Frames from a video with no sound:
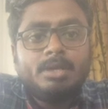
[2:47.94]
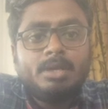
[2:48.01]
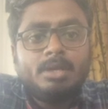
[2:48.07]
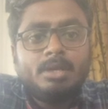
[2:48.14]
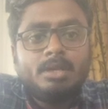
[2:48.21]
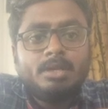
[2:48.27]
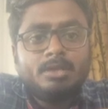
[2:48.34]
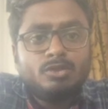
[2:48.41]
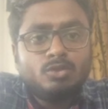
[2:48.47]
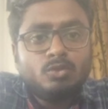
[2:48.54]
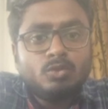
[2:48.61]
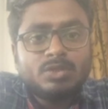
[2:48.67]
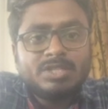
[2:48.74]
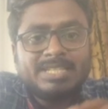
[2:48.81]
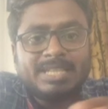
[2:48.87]
is to
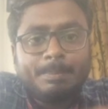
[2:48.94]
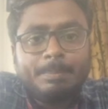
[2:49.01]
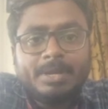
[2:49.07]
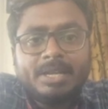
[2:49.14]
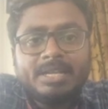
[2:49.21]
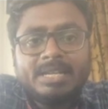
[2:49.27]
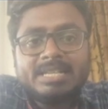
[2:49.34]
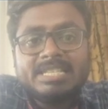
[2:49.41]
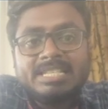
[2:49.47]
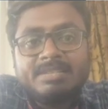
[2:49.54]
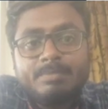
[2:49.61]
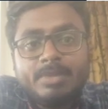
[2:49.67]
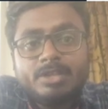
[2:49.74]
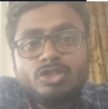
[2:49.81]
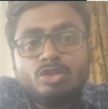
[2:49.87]
separate an
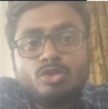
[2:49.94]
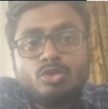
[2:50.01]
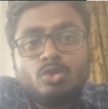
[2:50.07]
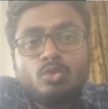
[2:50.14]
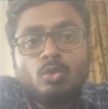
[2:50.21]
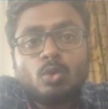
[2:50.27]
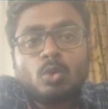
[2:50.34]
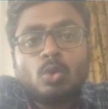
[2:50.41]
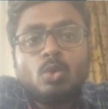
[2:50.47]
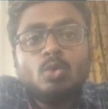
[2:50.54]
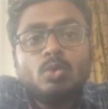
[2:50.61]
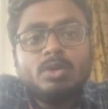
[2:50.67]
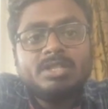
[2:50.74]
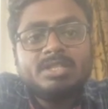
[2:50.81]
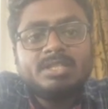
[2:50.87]
image into two
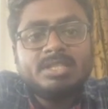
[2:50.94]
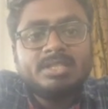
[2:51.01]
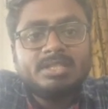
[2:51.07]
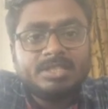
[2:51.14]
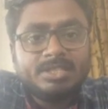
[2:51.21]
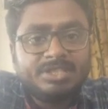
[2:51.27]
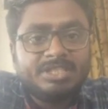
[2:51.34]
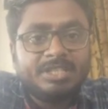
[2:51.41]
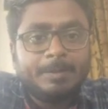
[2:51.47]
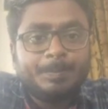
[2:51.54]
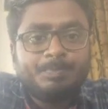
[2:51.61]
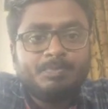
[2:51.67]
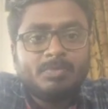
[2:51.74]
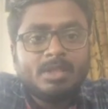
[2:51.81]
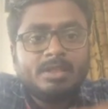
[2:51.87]
distinct regions,
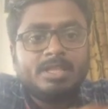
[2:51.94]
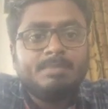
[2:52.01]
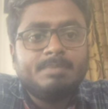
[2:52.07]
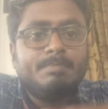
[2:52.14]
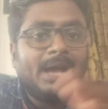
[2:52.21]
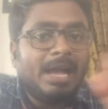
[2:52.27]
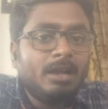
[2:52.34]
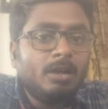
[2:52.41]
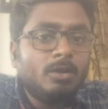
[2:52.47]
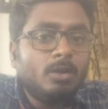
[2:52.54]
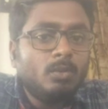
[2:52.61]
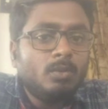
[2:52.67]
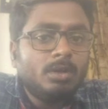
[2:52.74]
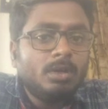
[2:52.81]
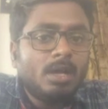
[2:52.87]
the
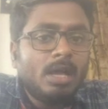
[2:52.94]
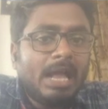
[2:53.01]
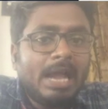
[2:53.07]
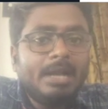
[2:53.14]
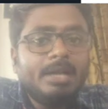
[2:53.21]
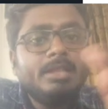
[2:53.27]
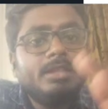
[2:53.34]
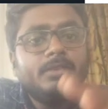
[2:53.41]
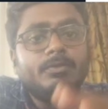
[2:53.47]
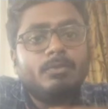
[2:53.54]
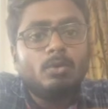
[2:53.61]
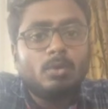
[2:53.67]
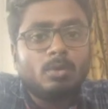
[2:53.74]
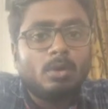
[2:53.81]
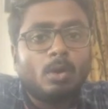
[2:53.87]
background and the
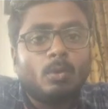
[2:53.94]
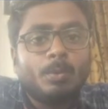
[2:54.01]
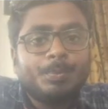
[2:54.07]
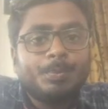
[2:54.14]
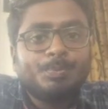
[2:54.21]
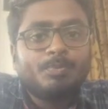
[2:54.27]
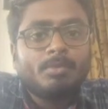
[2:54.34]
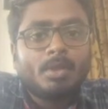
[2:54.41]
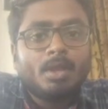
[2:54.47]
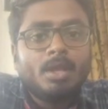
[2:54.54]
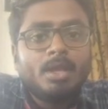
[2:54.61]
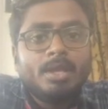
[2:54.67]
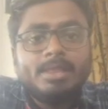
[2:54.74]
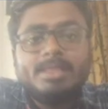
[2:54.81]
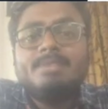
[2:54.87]
foreground.
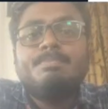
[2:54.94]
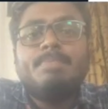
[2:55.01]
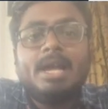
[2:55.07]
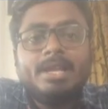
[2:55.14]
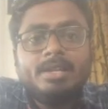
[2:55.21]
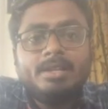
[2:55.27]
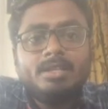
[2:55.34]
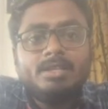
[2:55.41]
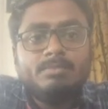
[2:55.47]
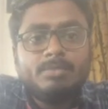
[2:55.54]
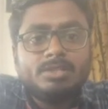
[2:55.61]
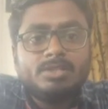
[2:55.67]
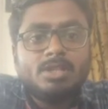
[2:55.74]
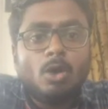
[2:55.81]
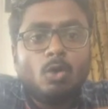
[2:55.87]
The binary image,
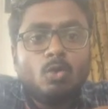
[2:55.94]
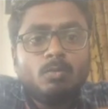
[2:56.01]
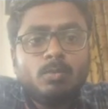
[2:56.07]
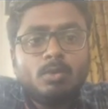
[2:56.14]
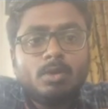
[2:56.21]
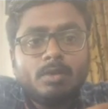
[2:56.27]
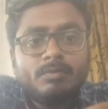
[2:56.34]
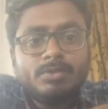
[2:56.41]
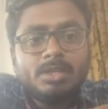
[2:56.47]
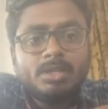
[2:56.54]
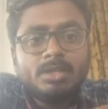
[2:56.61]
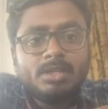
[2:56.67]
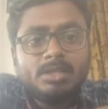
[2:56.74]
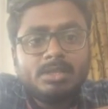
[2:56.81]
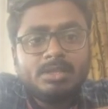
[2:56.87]
the output of
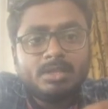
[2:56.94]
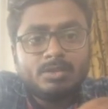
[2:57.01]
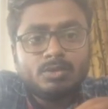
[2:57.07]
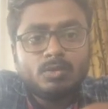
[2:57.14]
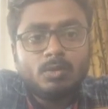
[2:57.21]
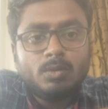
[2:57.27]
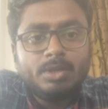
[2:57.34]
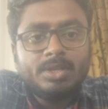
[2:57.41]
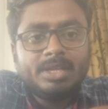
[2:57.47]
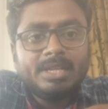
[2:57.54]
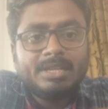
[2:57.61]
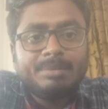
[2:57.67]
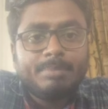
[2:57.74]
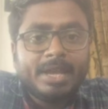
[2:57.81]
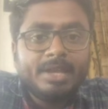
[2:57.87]
the thresholding in a
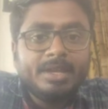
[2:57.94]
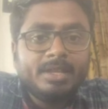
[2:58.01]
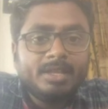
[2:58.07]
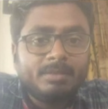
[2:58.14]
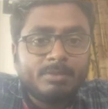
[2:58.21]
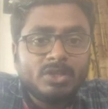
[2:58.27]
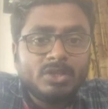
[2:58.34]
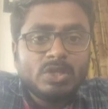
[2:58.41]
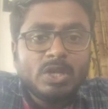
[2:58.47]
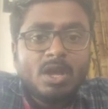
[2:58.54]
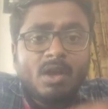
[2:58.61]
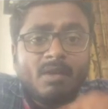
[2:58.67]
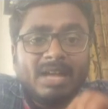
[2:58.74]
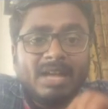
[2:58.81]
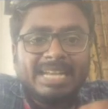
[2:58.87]
binary image
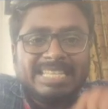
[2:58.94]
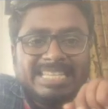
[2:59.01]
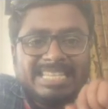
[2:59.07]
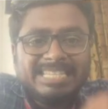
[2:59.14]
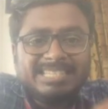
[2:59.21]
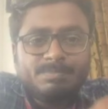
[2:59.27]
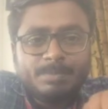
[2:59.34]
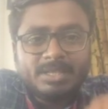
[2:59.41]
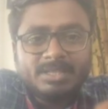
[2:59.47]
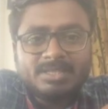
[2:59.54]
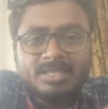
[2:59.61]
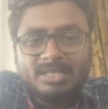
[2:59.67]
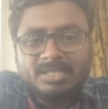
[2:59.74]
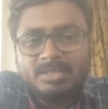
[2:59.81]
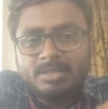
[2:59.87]
where each
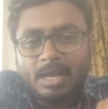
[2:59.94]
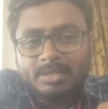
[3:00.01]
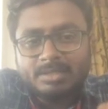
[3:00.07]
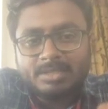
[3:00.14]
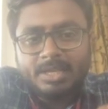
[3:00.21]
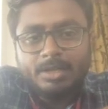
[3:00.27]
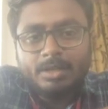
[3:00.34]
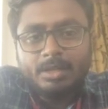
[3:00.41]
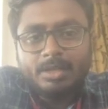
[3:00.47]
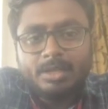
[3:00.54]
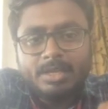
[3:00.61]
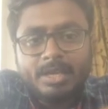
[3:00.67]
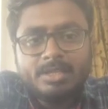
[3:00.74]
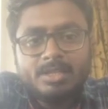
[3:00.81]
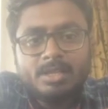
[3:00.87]
pixel is assigned
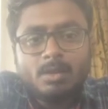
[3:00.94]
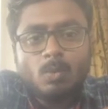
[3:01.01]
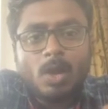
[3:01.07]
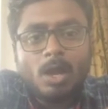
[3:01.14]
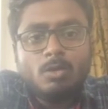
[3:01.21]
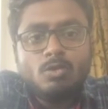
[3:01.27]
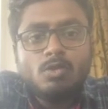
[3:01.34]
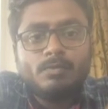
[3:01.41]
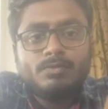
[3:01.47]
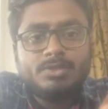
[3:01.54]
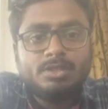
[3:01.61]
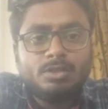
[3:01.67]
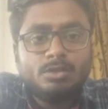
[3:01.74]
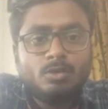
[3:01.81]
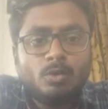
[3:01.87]
either a value of
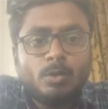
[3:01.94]
0